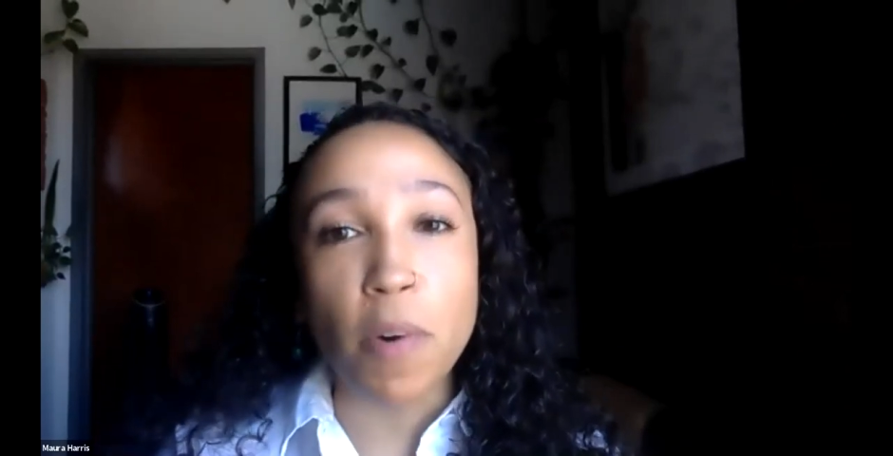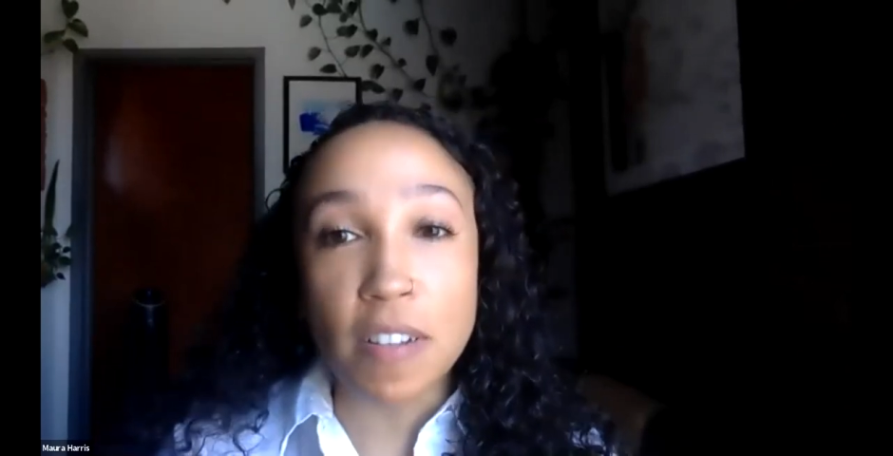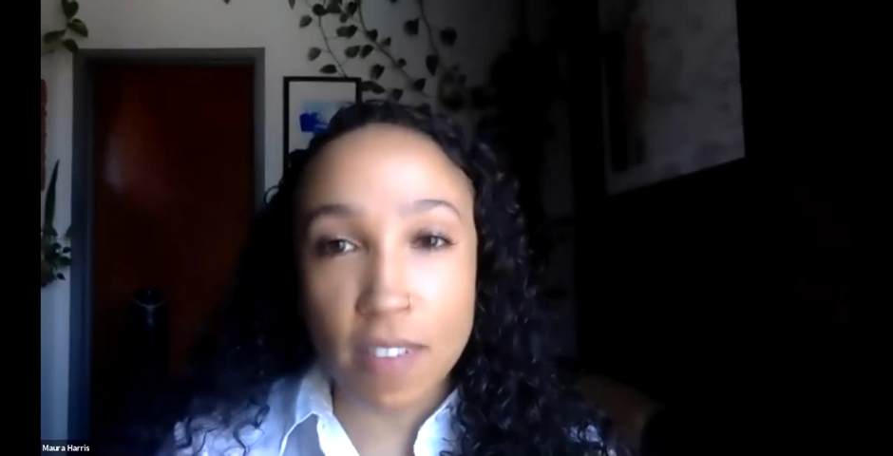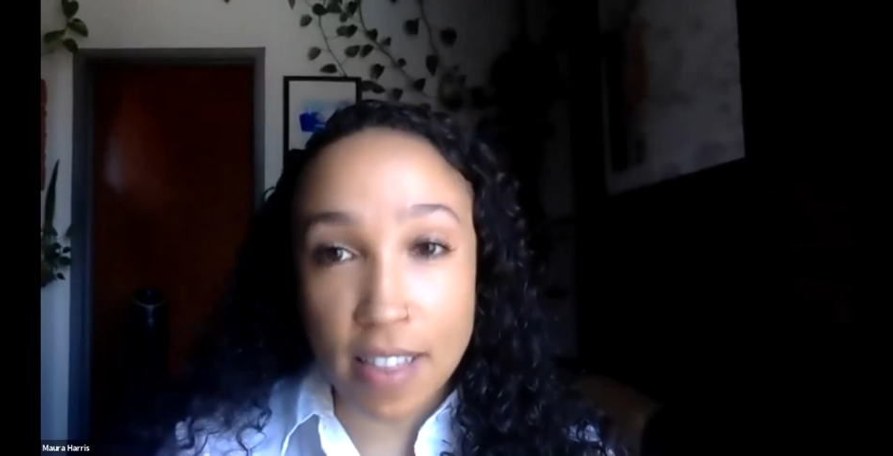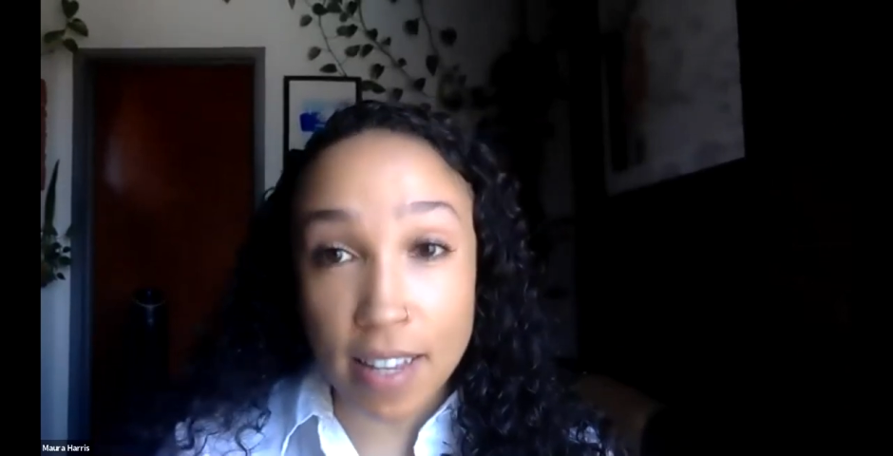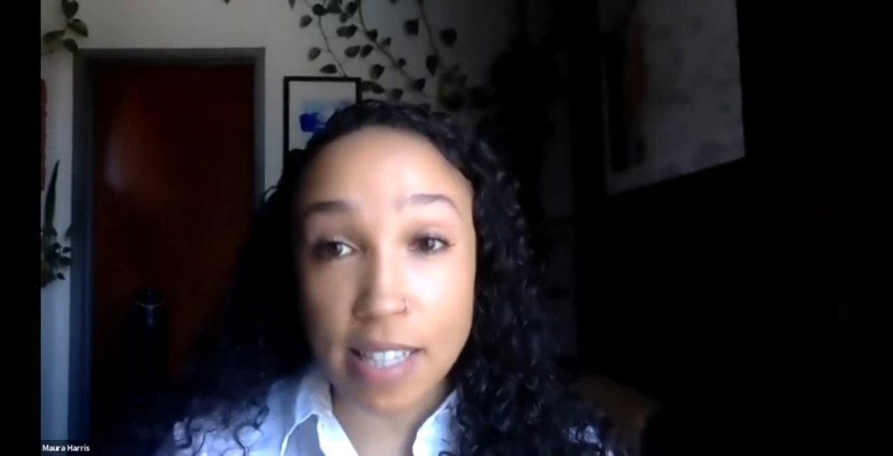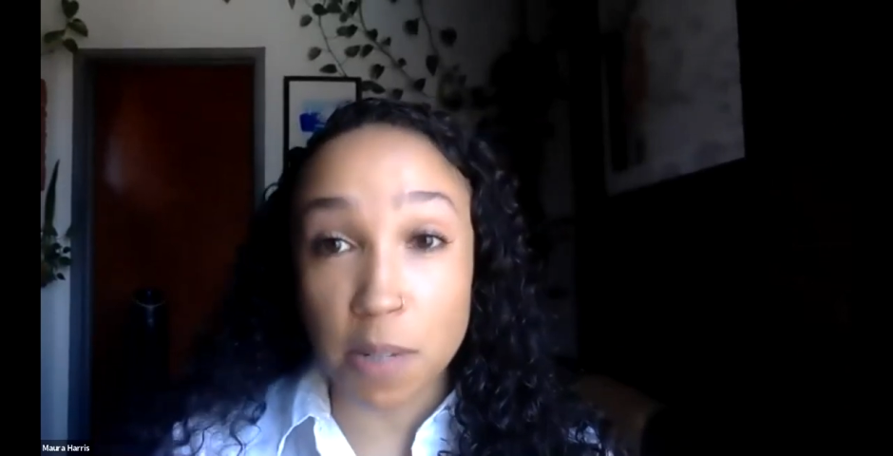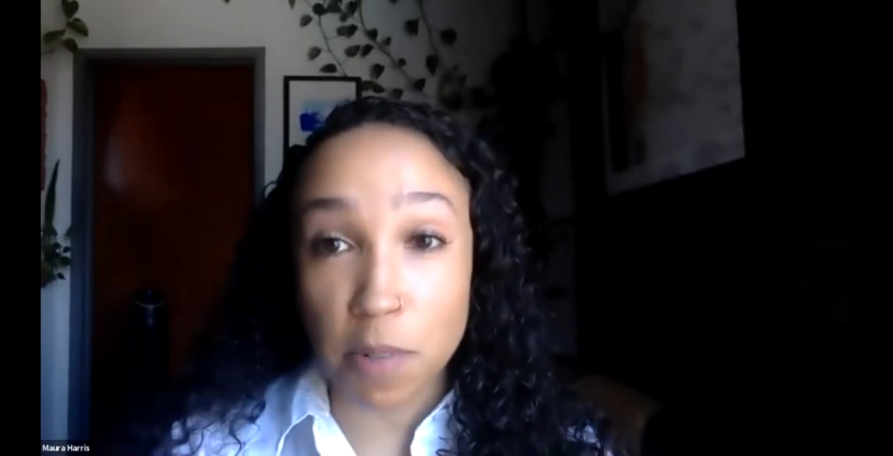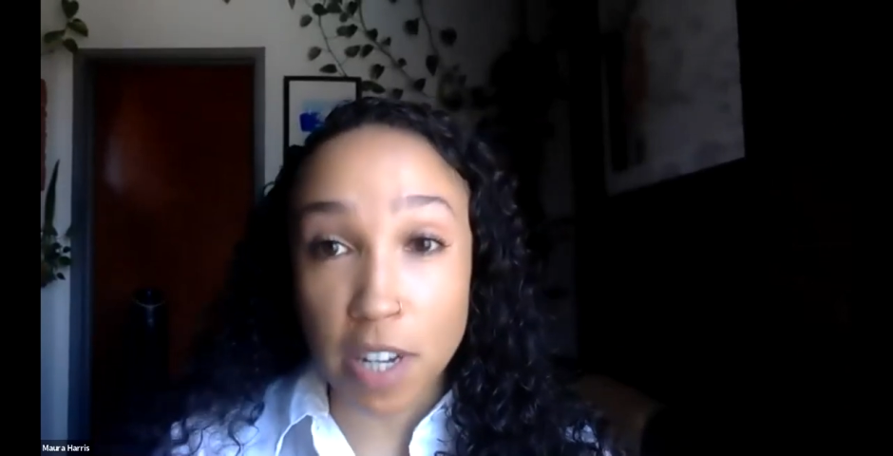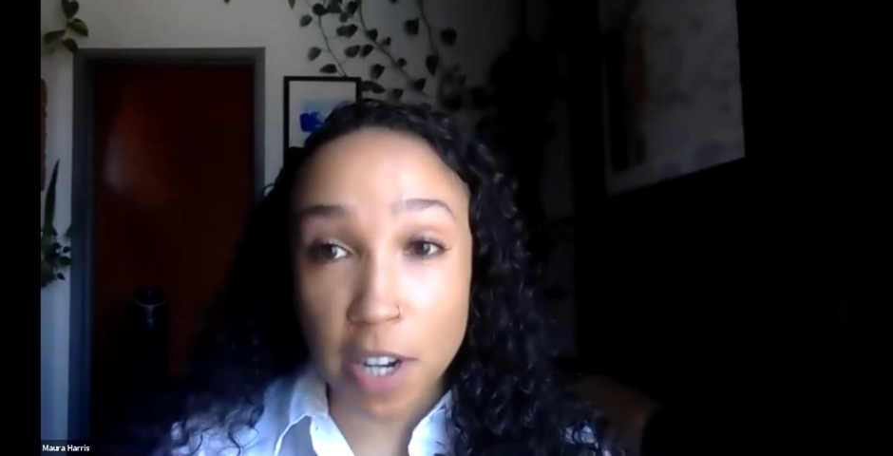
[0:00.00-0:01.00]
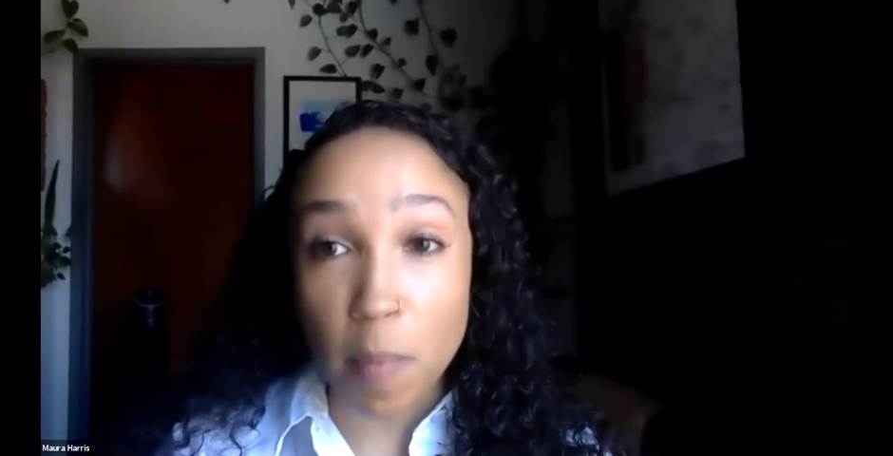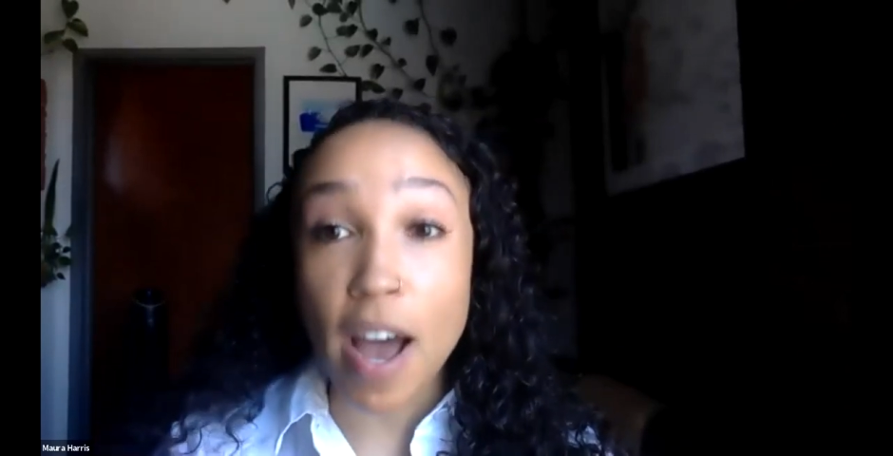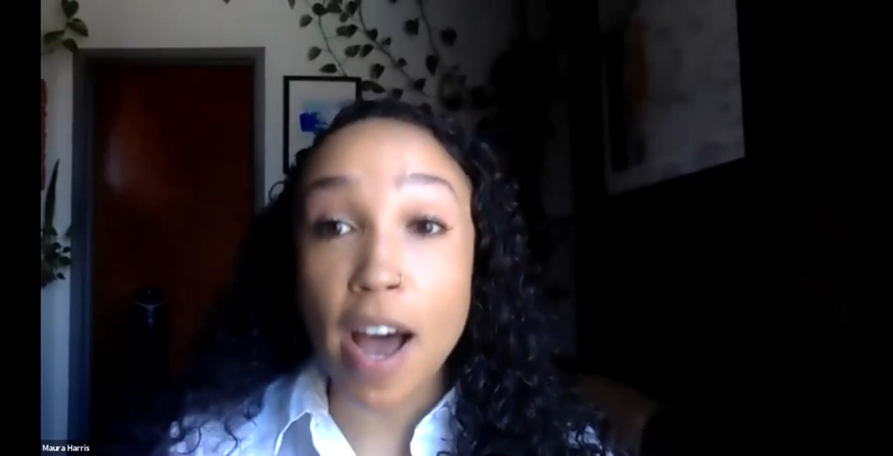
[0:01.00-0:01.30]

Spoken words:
one of the things that would come